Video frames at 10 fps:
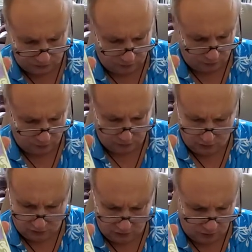you know,
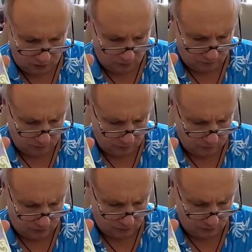um,
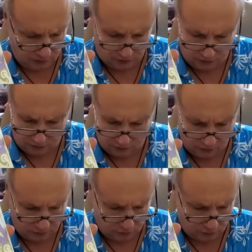and making
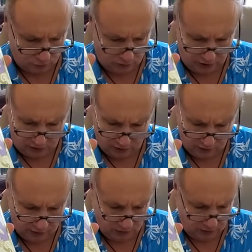uh, your way.
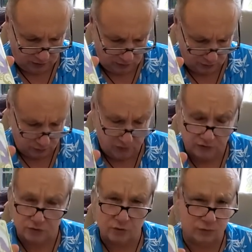And this would be
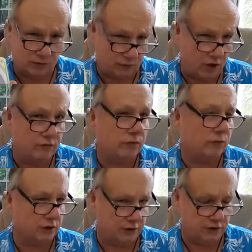in terms of love and
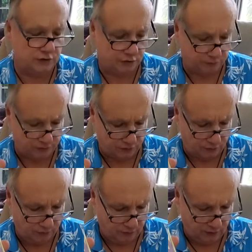relationships.
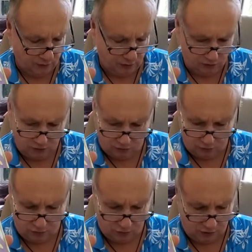So, you know,
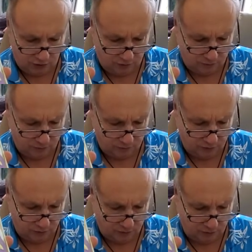um,
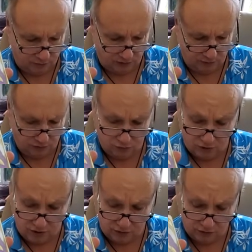um, maybe you
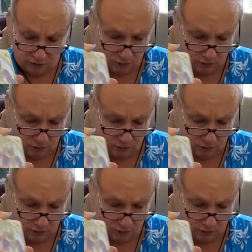got there